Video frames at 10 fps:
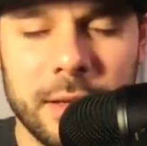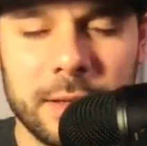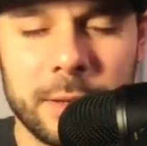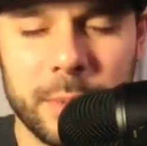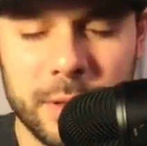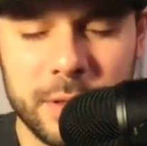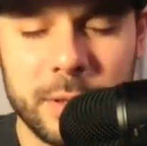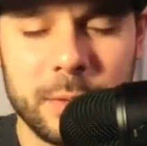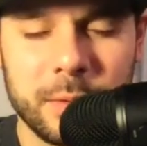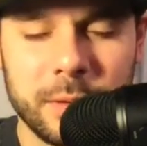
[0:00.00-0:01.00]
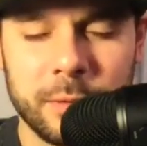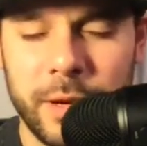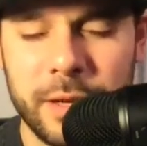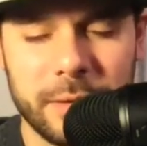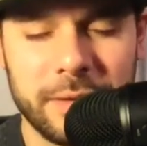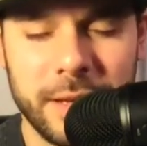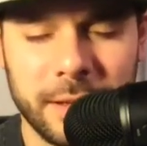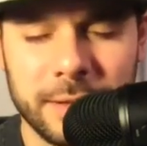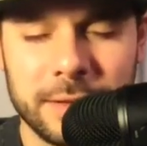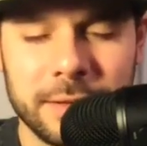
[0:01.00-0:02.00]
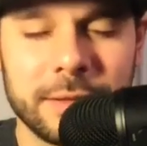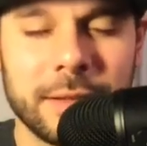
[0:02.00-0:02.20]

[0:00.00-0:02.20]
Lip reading: to pursue greater things.